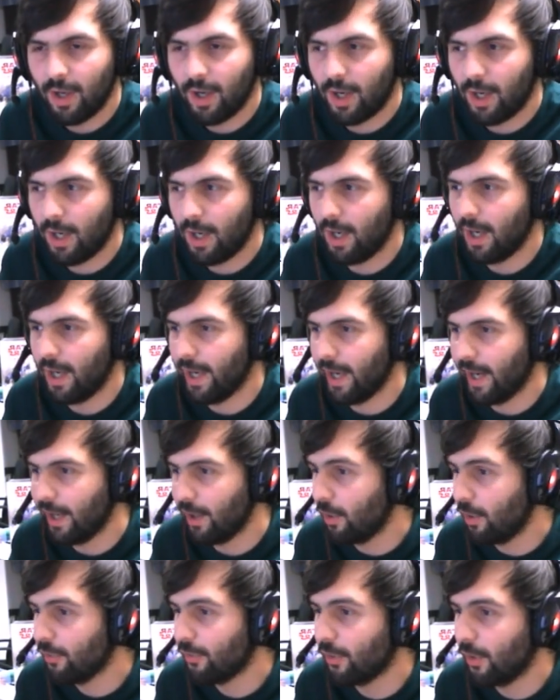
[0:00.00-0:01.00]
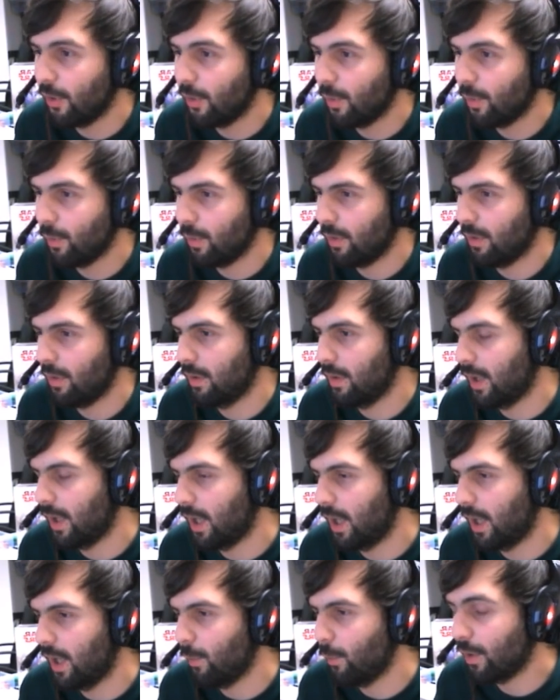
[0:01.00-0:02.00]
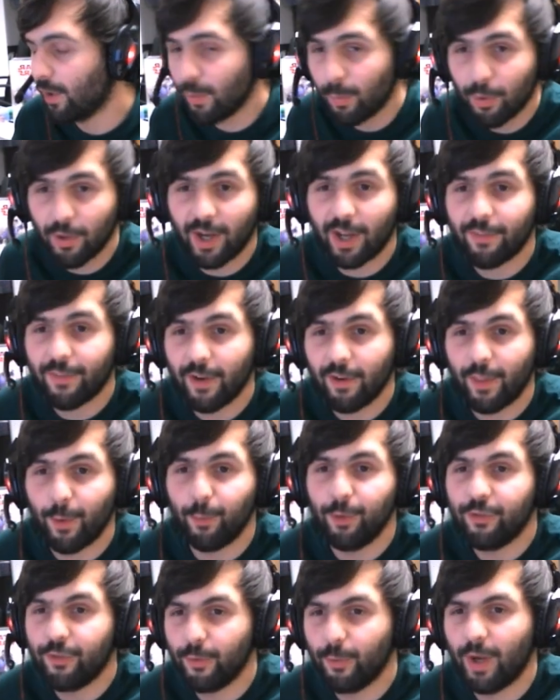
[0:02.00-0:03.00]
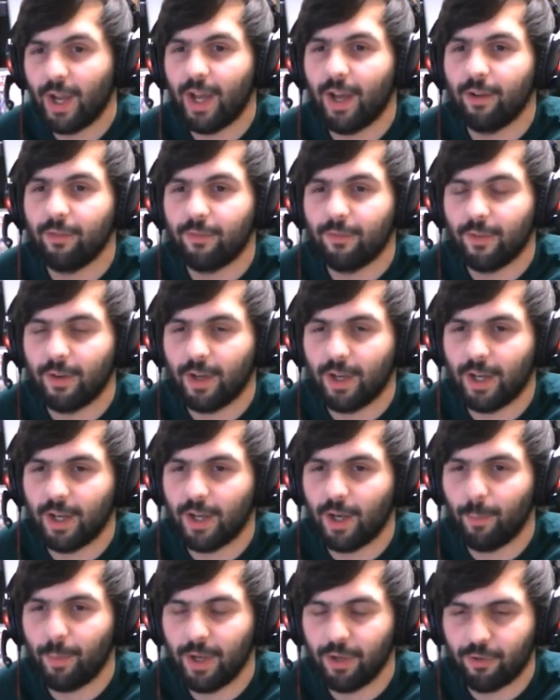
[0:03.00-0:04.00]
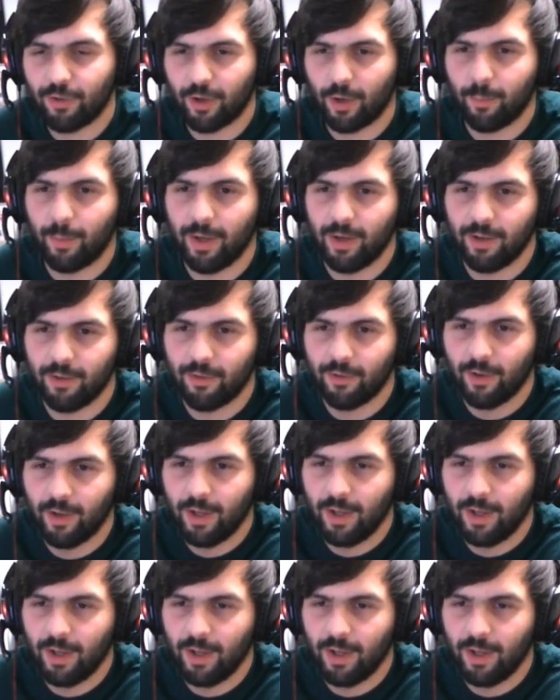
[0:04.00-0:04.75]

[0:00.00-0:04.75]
And I also wanted to put out there that we do have a Patreon page,